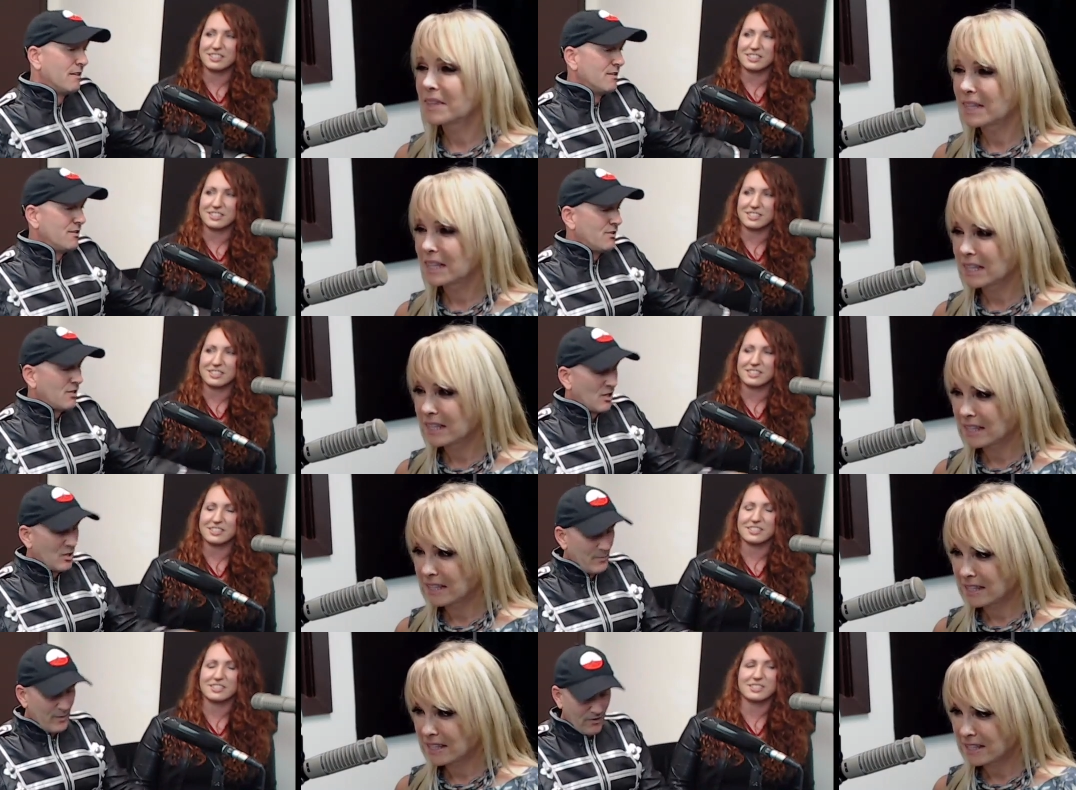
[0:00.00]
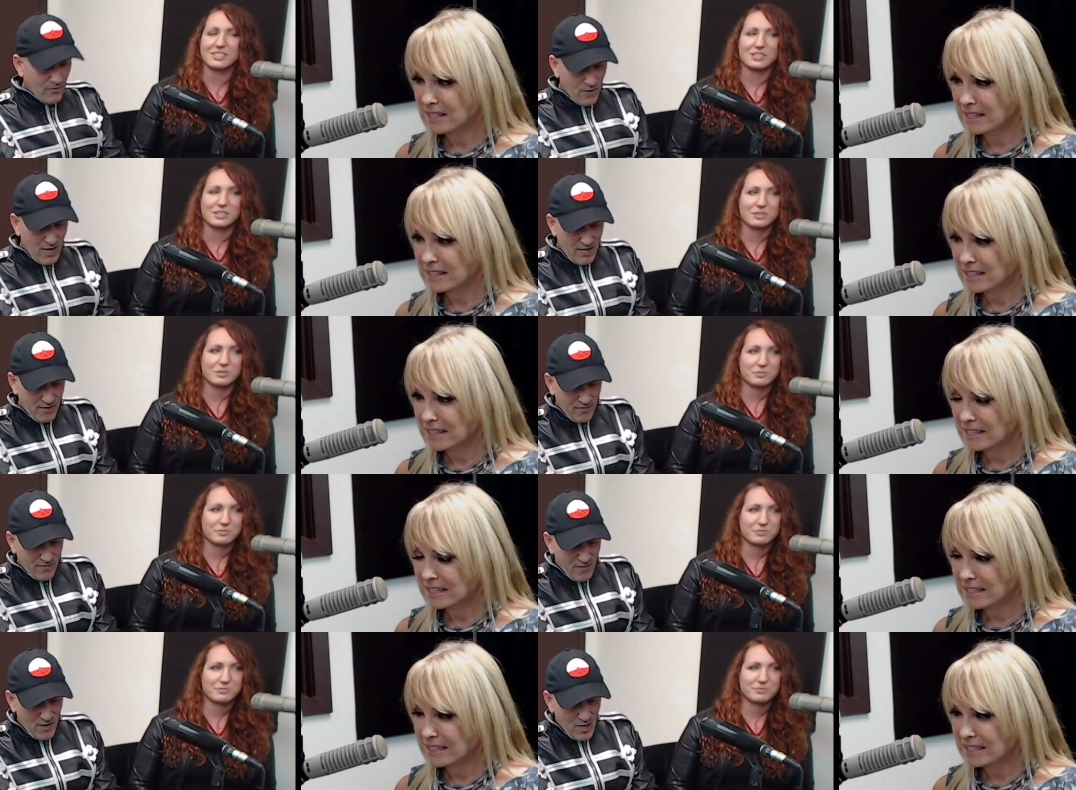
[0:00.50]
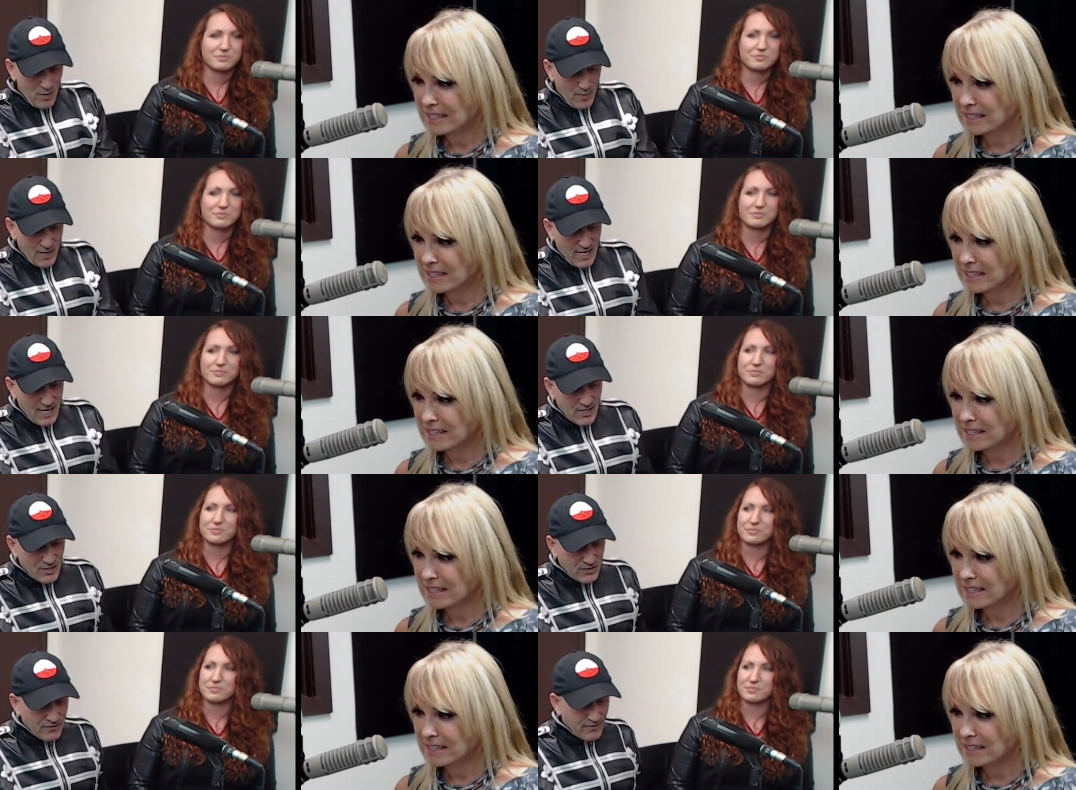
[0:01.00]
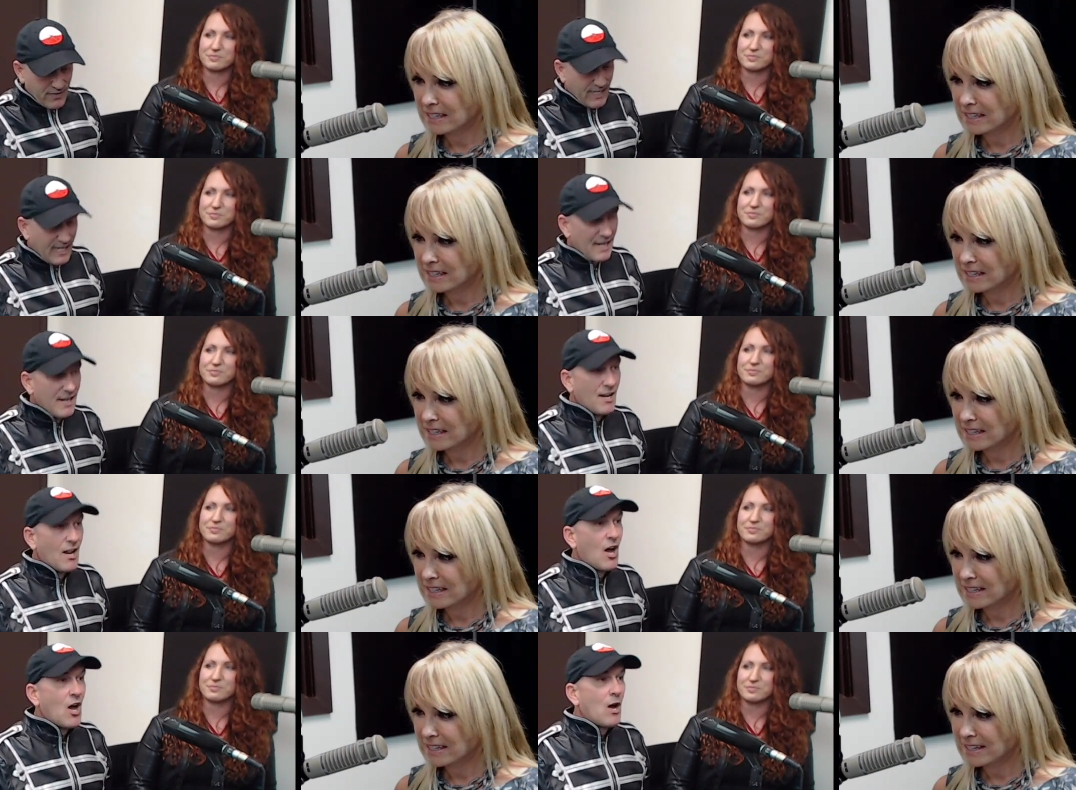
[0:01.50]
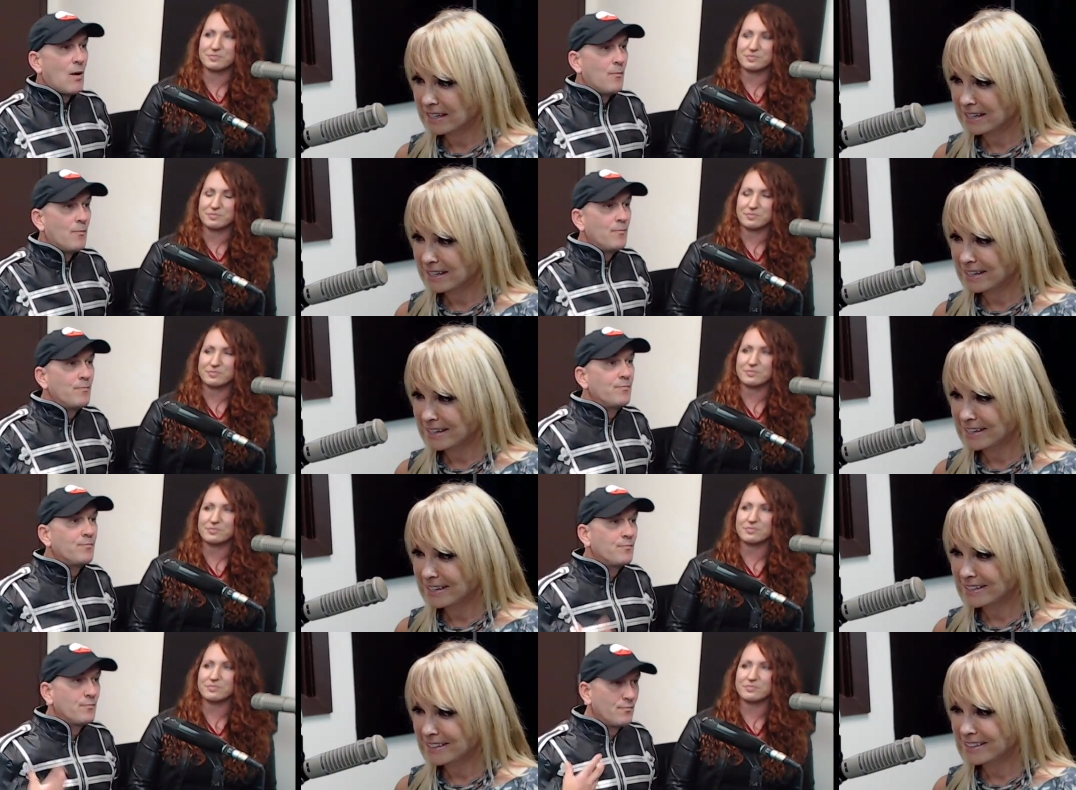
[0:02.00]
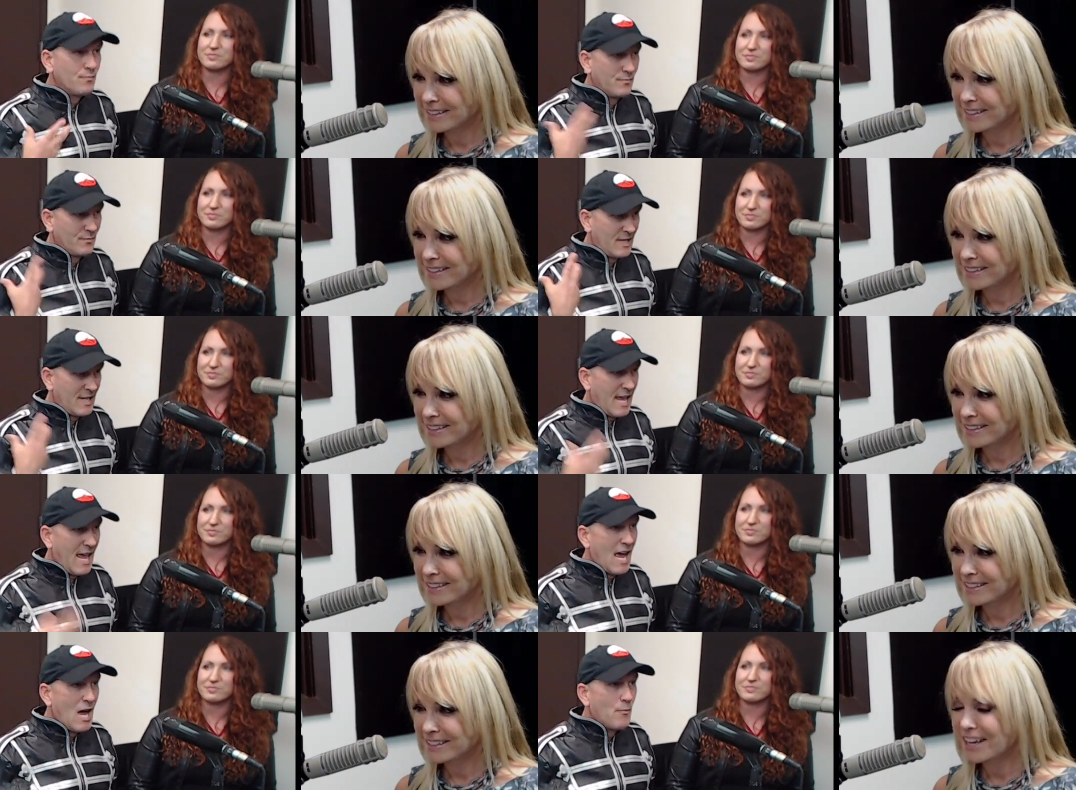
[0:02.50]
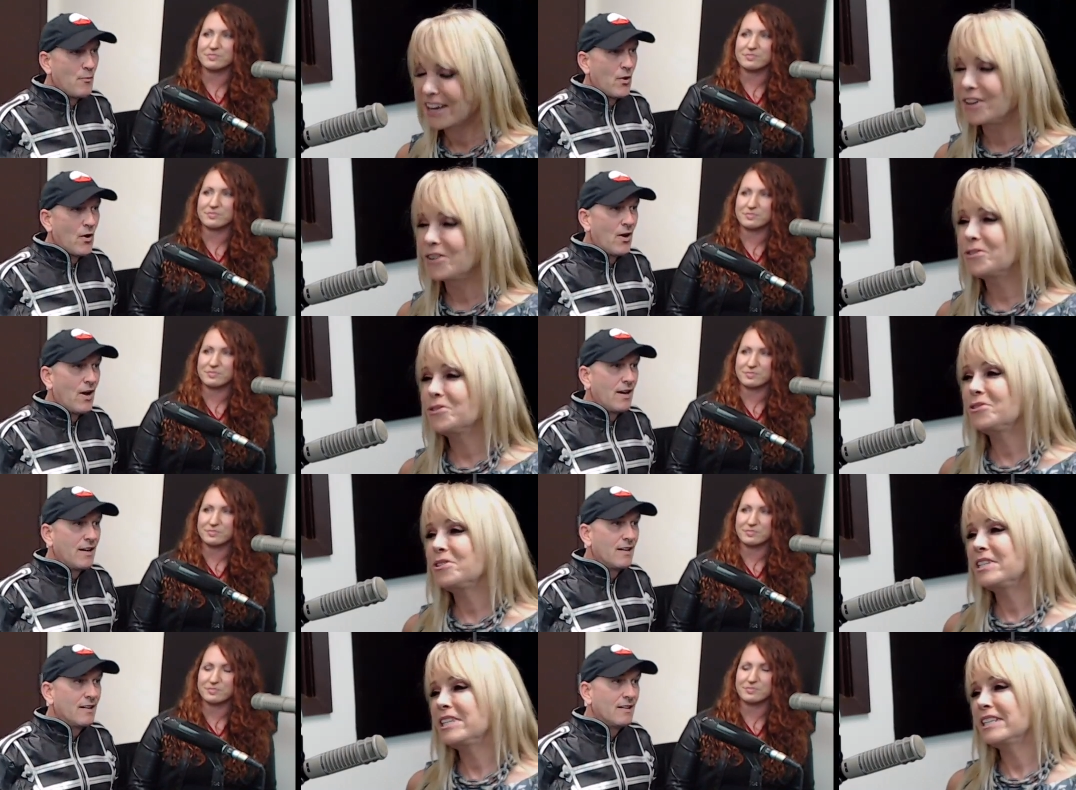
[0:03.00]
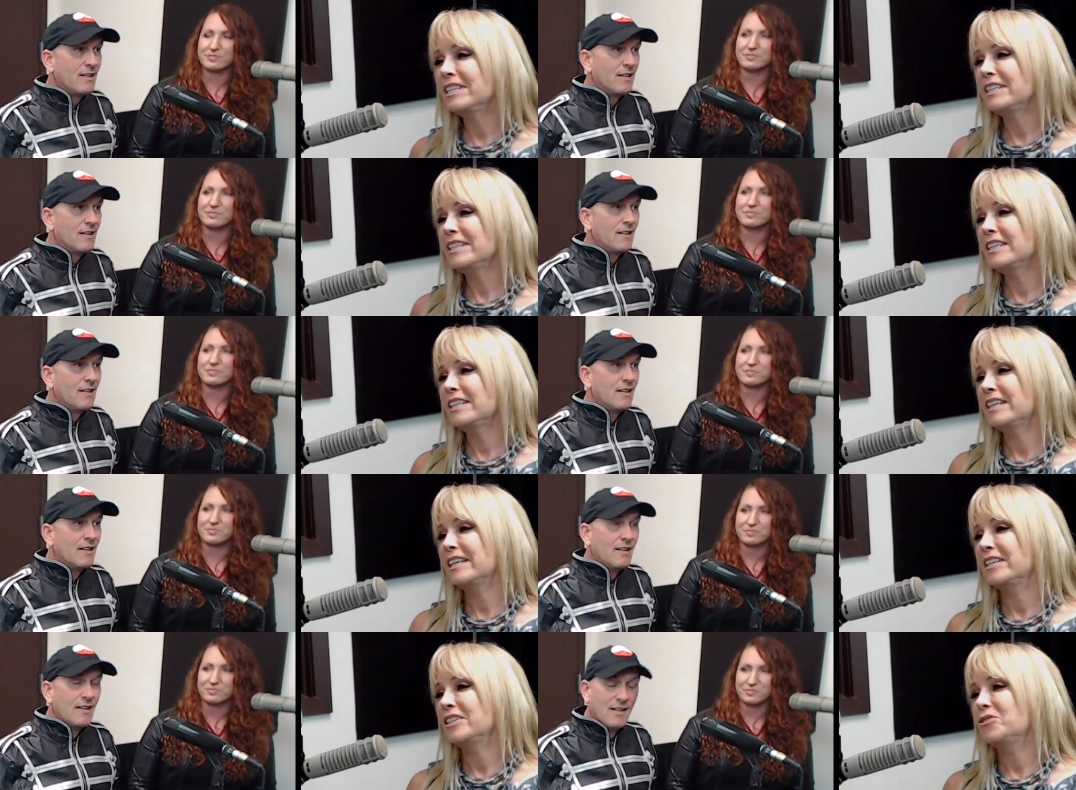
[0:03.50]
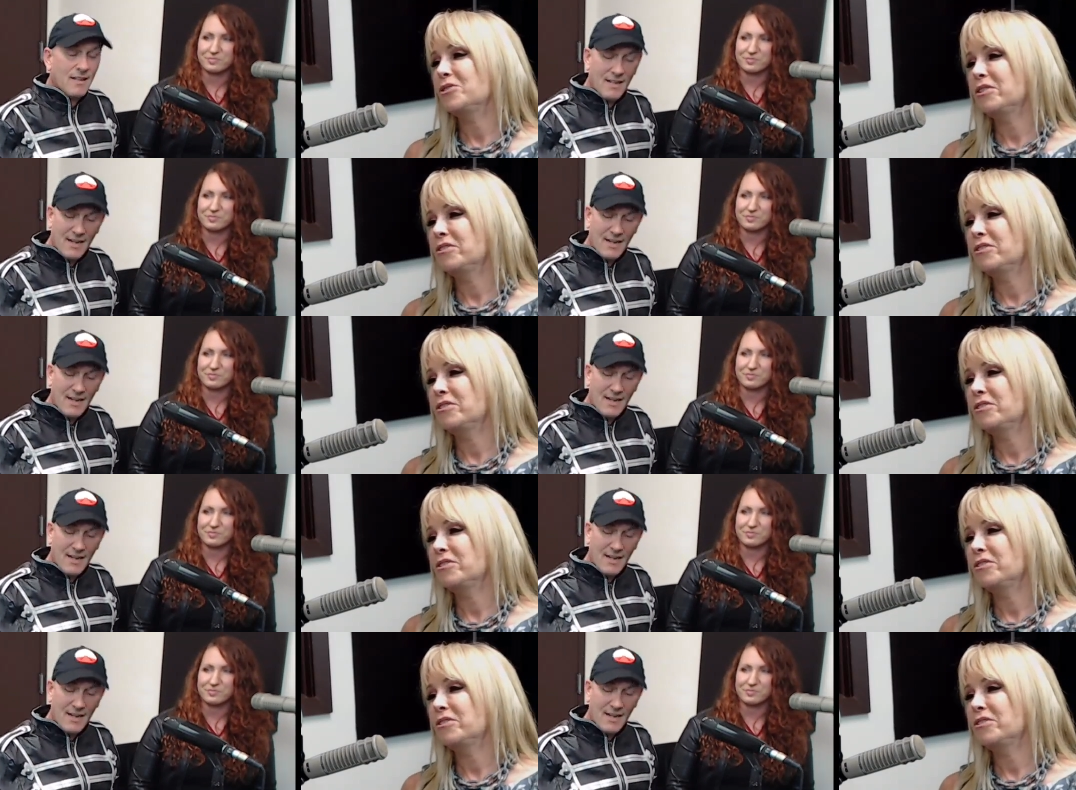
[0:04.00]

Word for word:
Speaker 1: Gentleman right in front of me has a Vietnam cap oh, on. Oh
Speaker 2: yeah, you